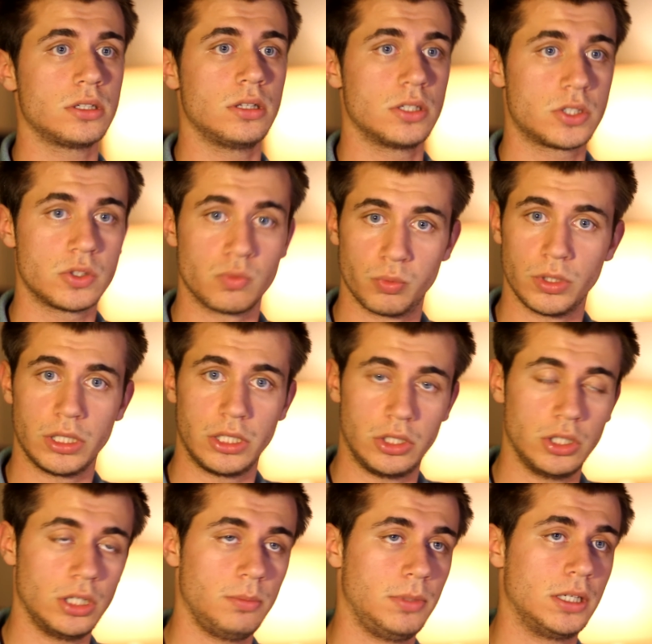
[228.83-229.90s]
this is really
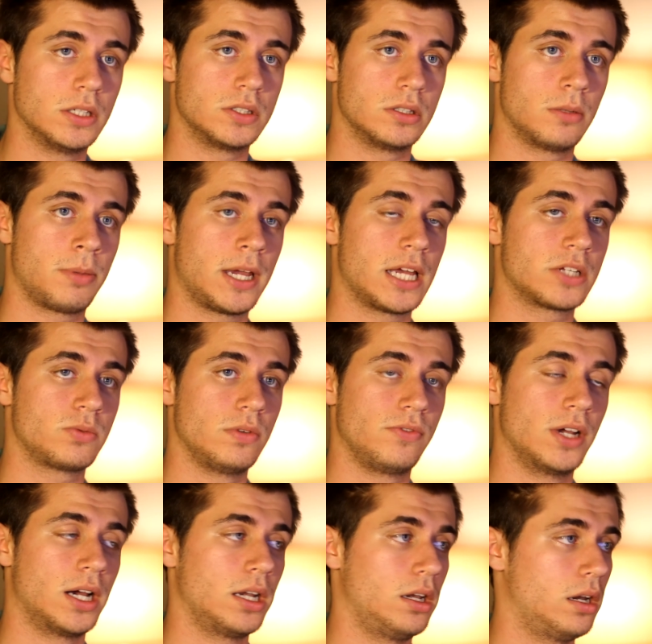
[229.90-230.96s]
good because in the past we've
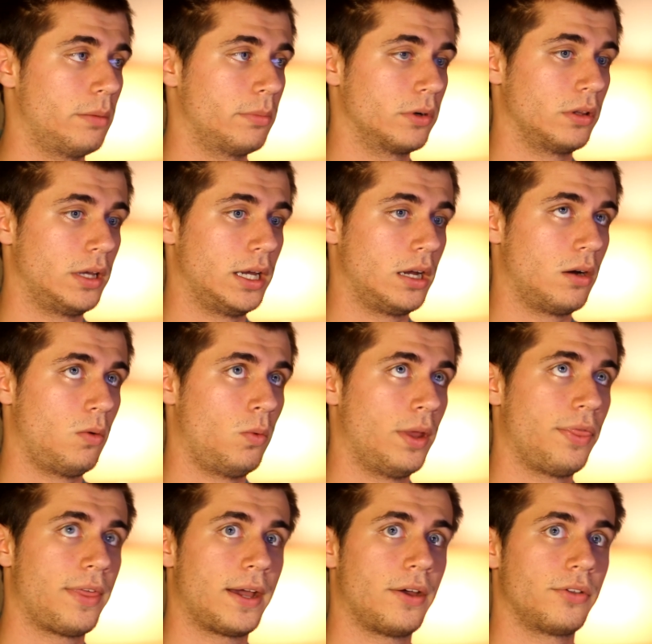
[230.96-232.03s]
gotten number like
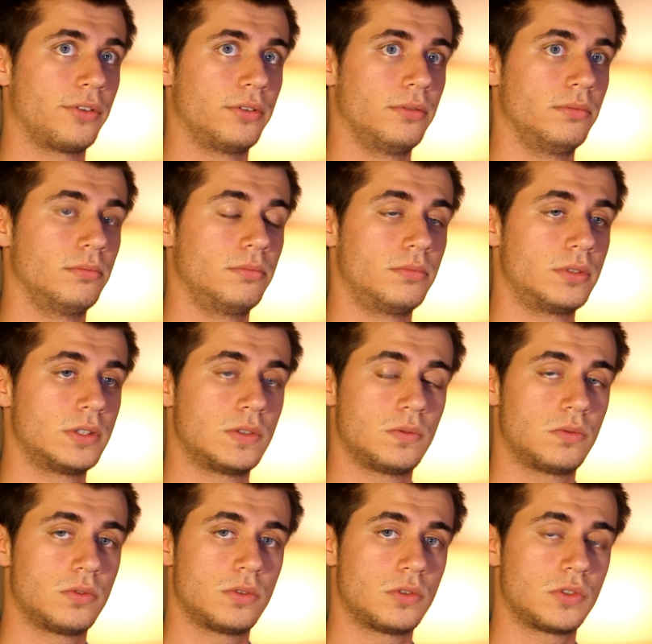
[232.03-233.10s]

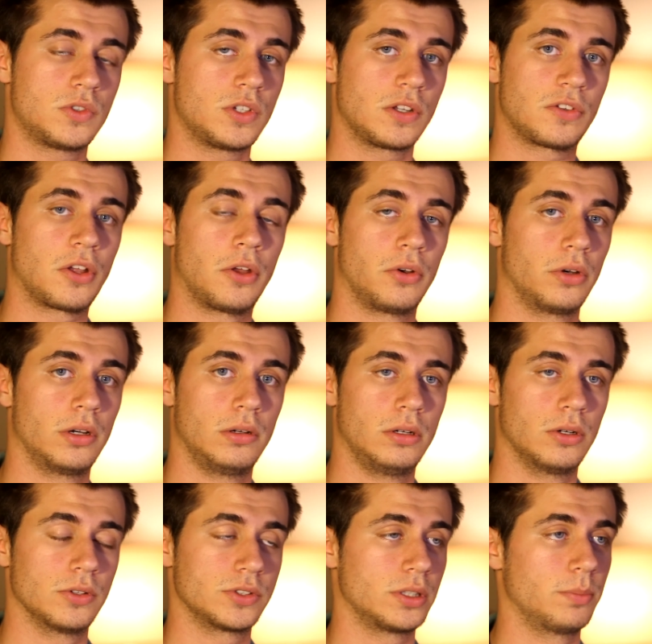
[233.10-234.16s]
1,600
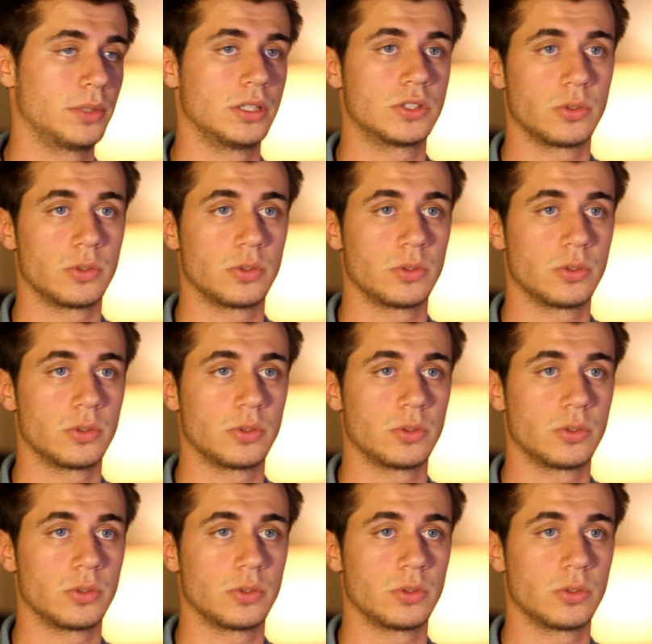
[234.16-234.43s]
or something.